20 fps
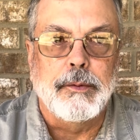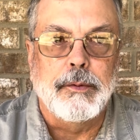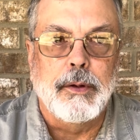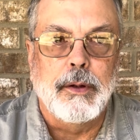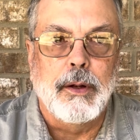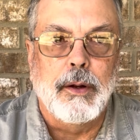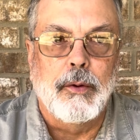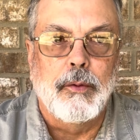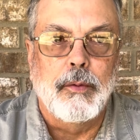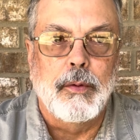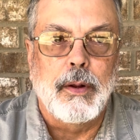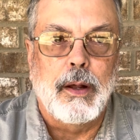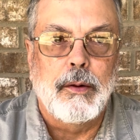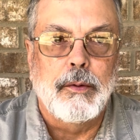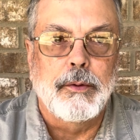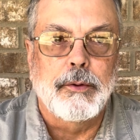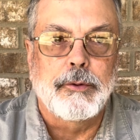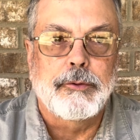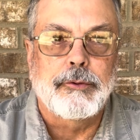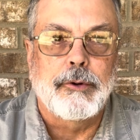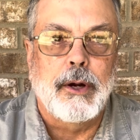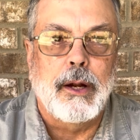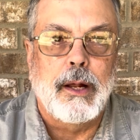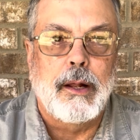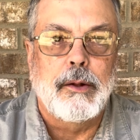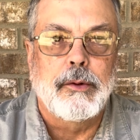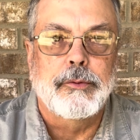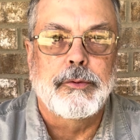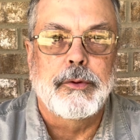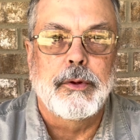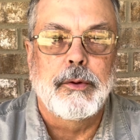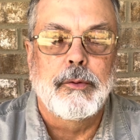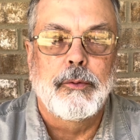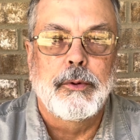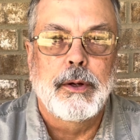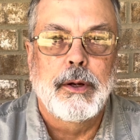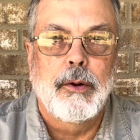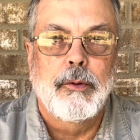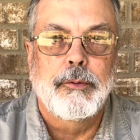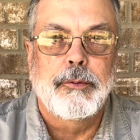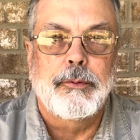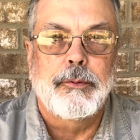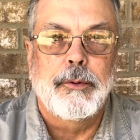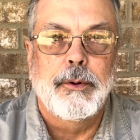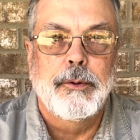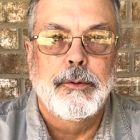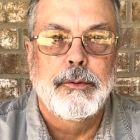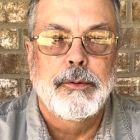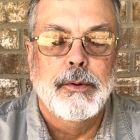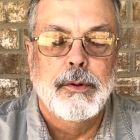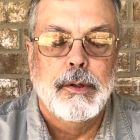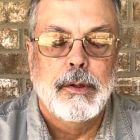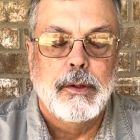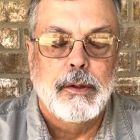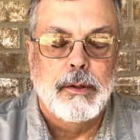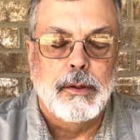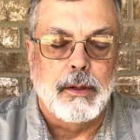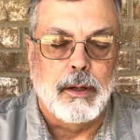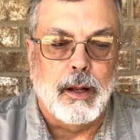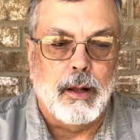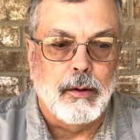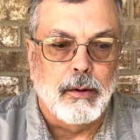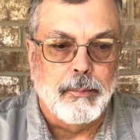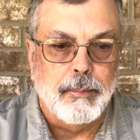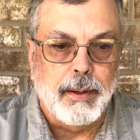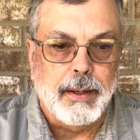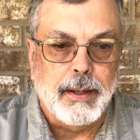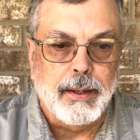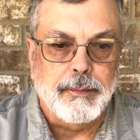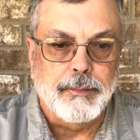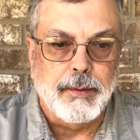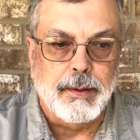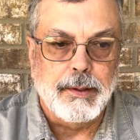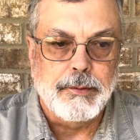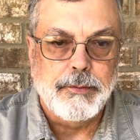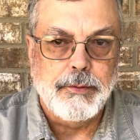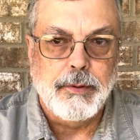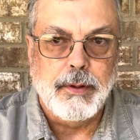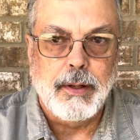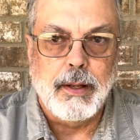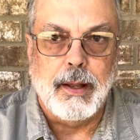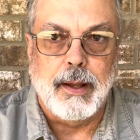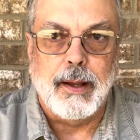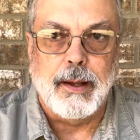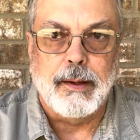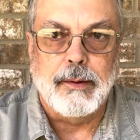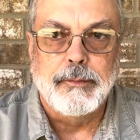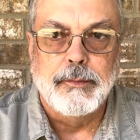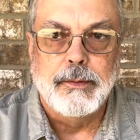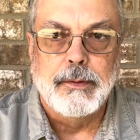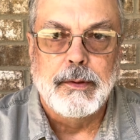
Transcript: you know, in all the trials that we go through and all the bad things in life.